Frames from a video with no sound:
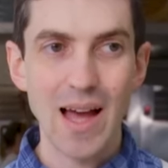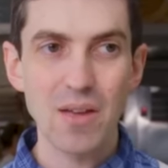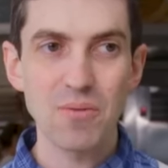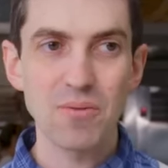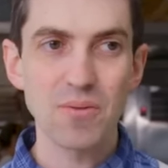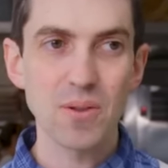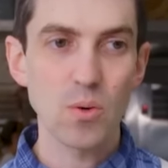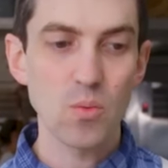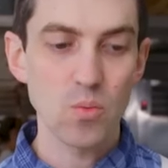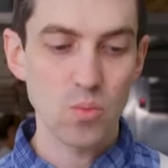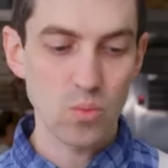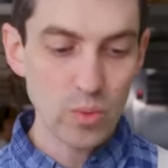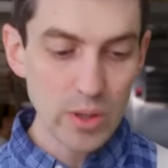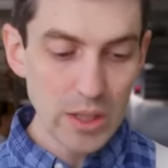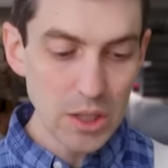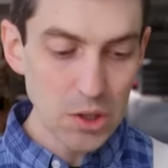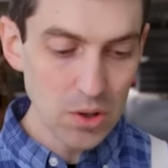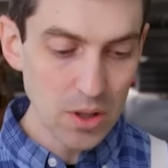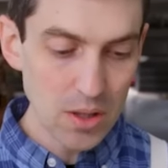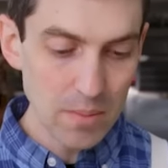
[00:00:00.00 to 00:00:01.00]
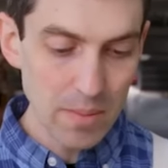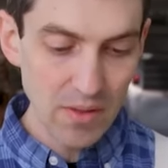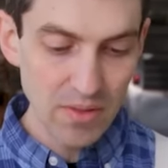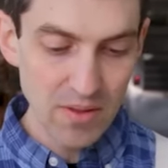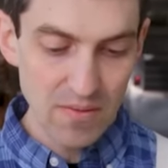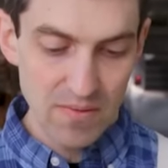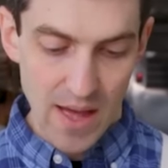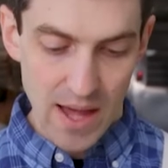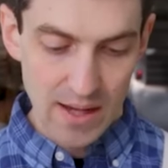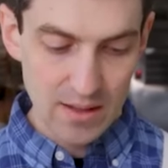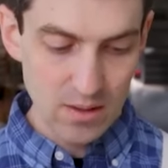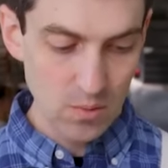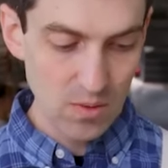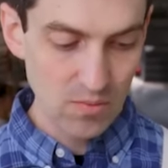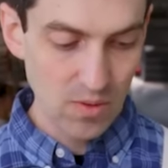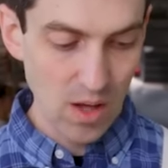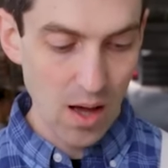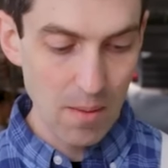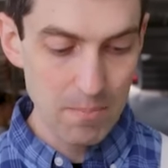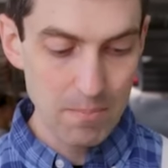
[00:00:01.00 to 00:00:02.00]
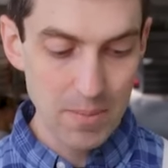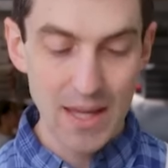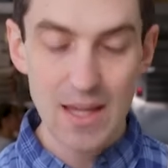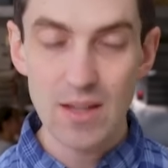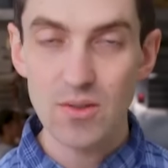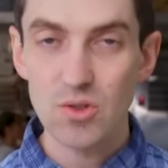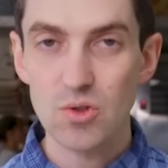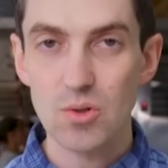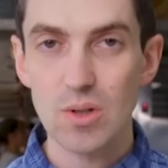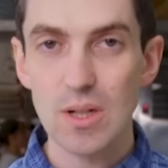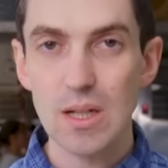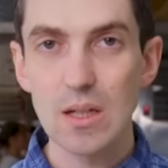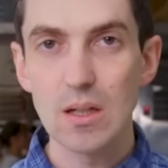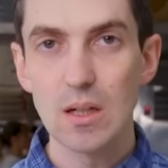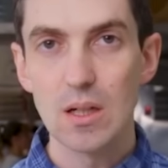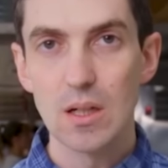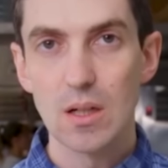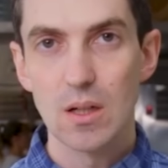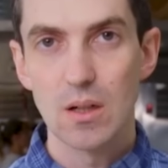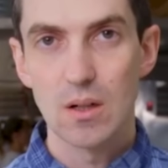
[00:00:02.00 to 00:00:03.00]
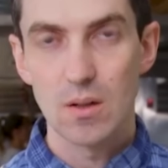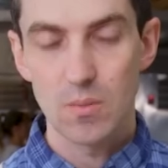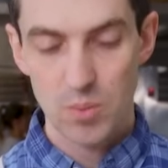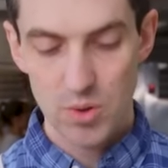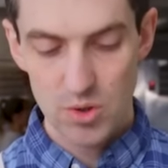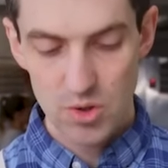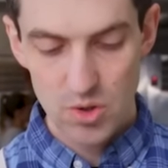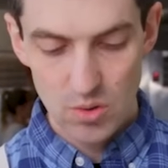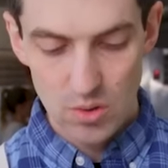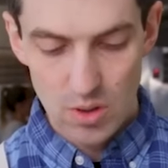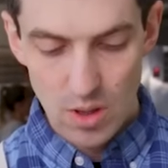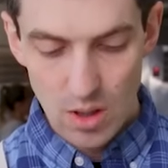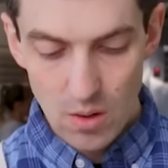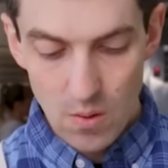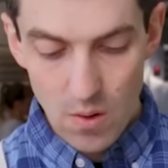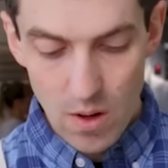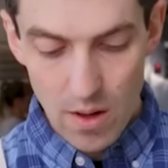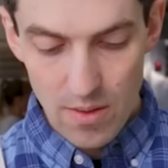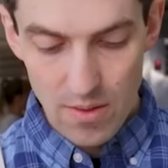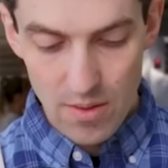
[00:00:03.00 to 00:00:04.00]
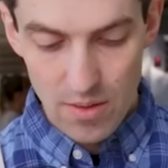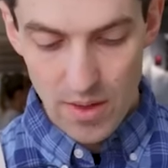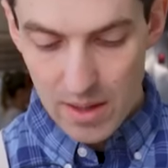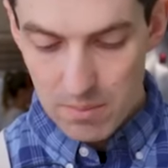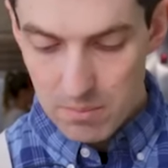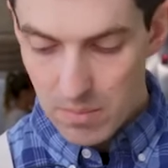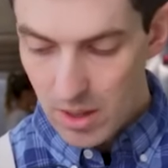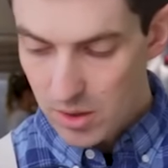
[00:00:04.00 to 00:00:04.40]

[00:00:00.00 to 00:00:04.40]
I feel really good about the fact that we've got pastry, prosciutto, then